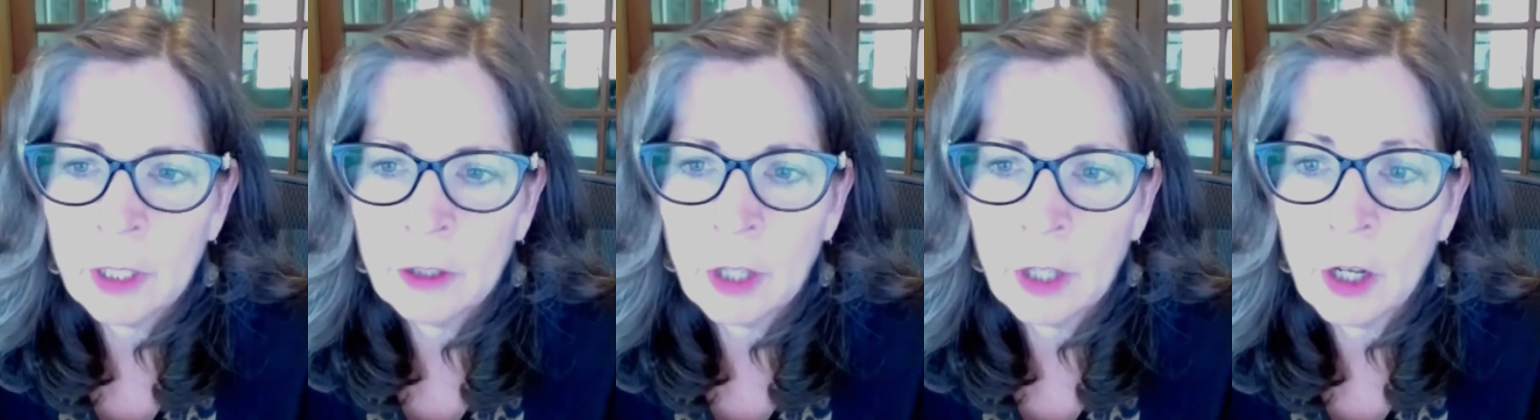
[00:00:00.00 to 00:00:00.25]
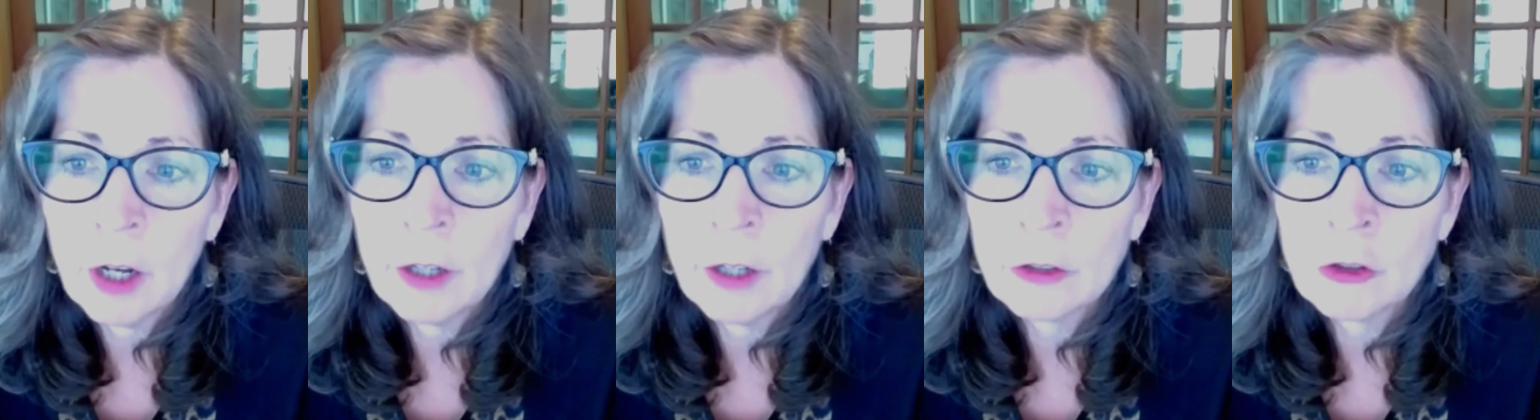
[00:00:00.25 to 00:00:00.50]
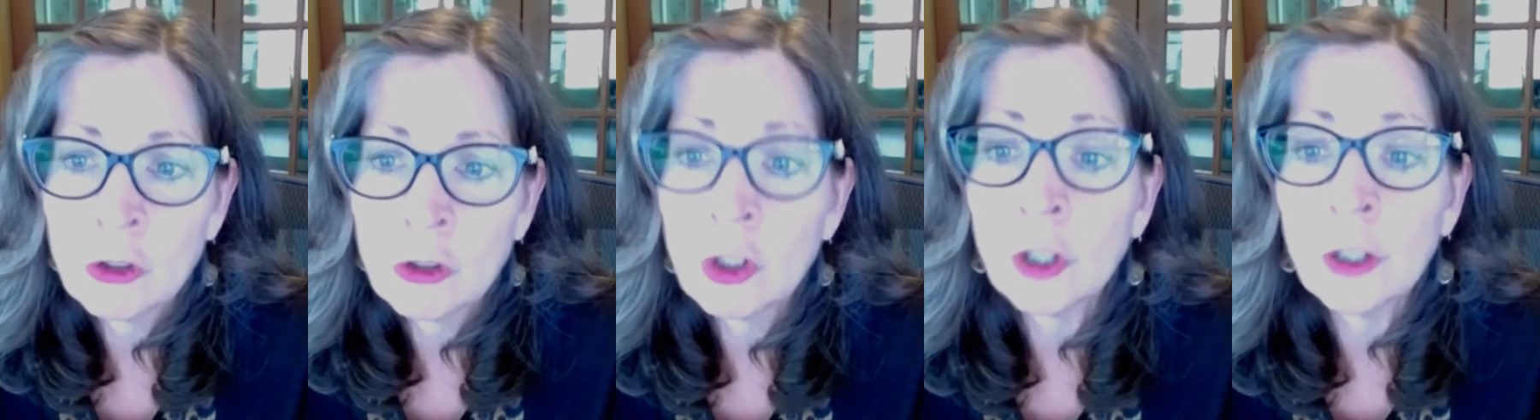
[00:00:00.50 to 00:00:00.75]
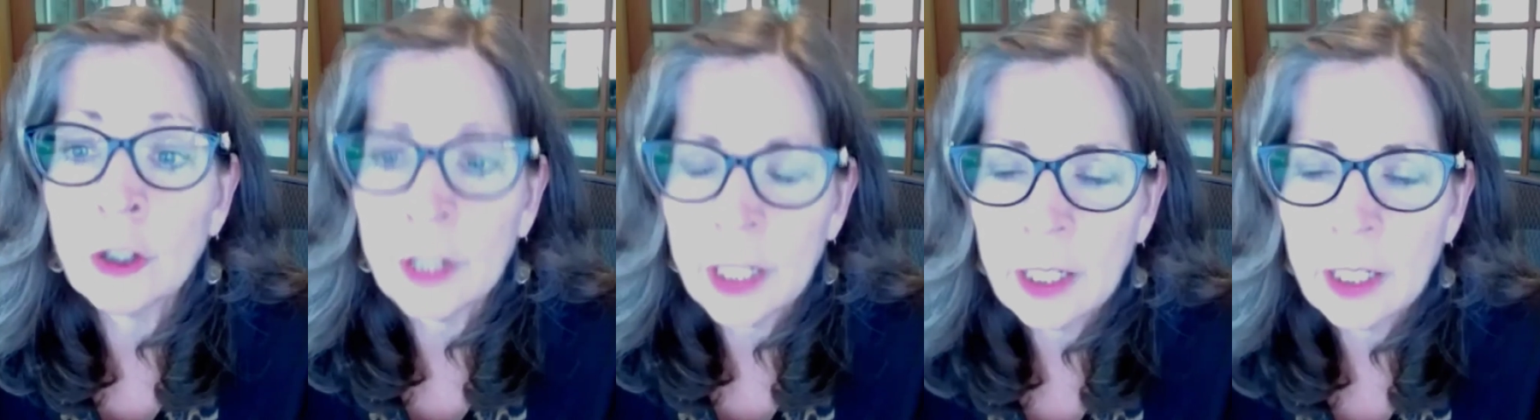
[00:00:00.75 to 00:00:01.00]
a long
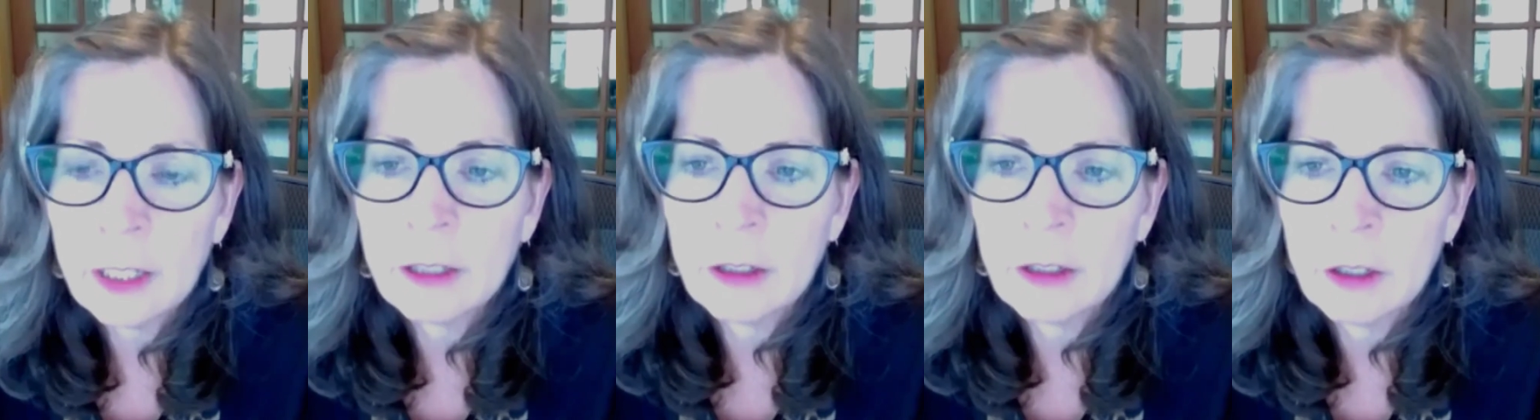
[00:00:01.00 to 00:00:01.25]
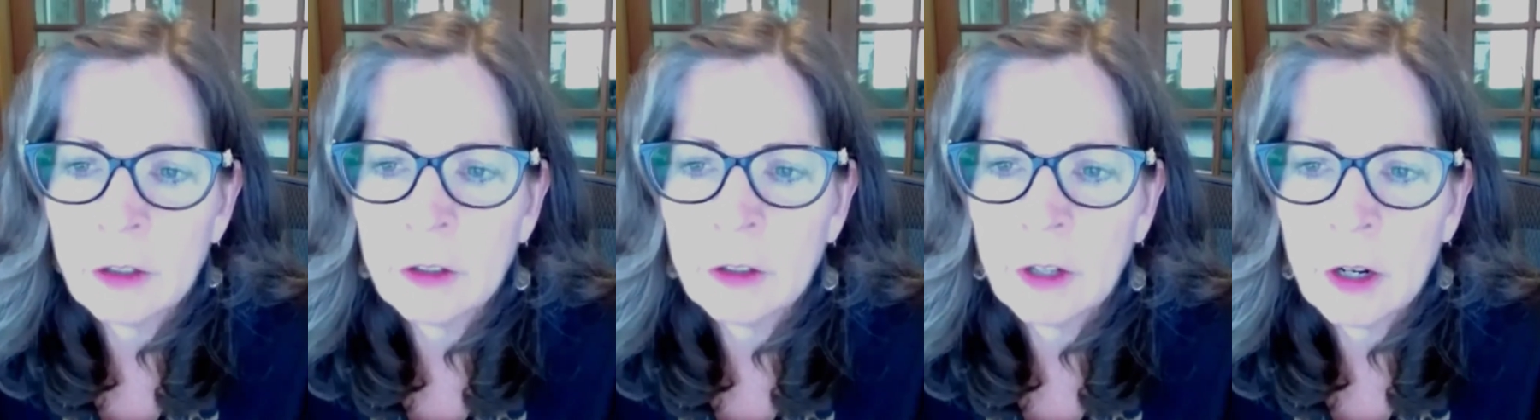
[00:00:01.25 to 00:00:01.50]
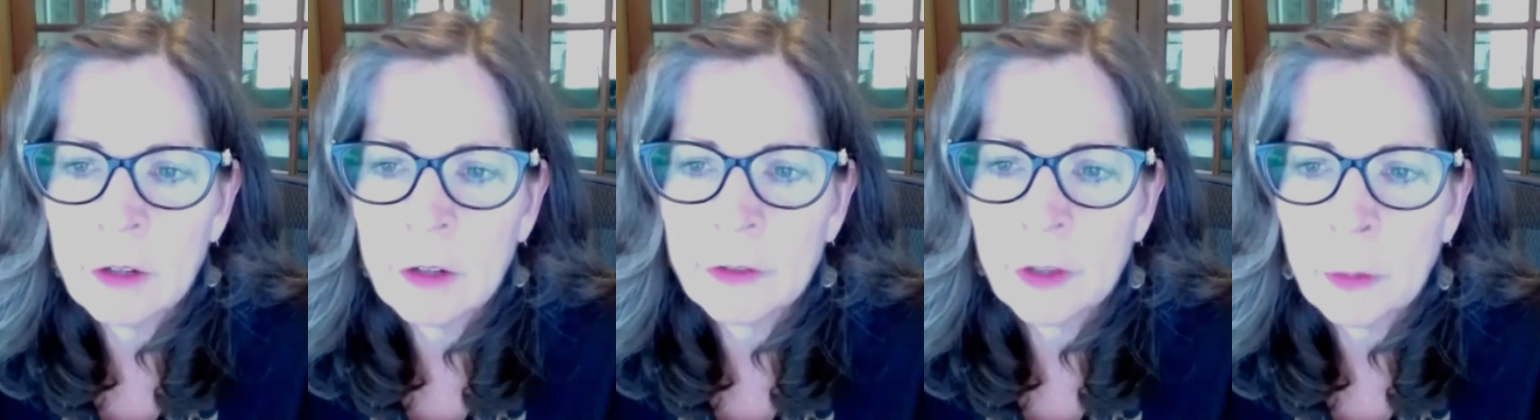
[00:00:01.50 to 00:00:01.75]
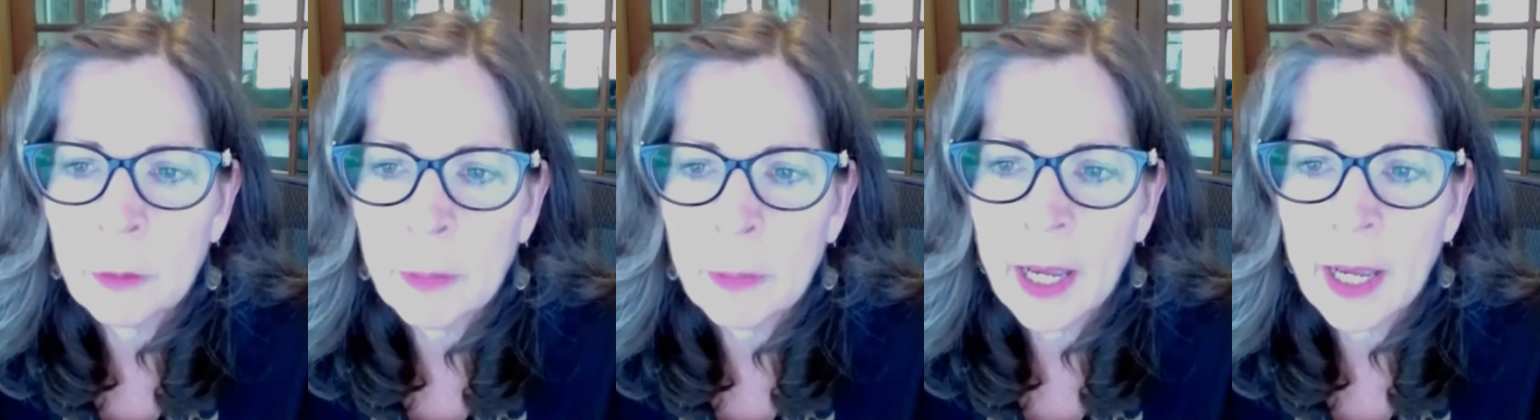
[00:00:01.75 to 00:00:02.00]
journey over
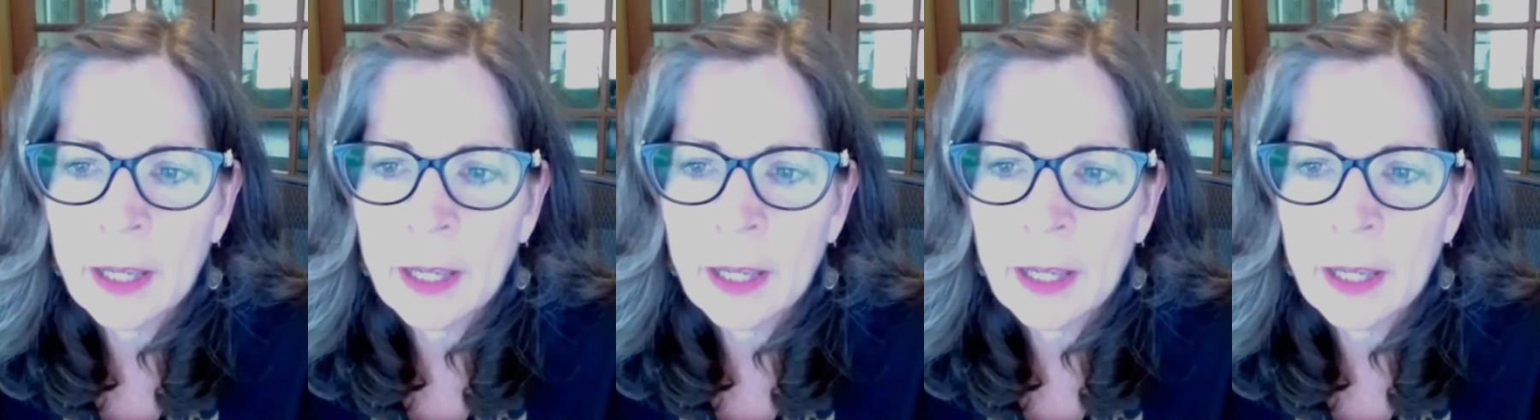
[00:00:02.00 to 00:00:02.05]
the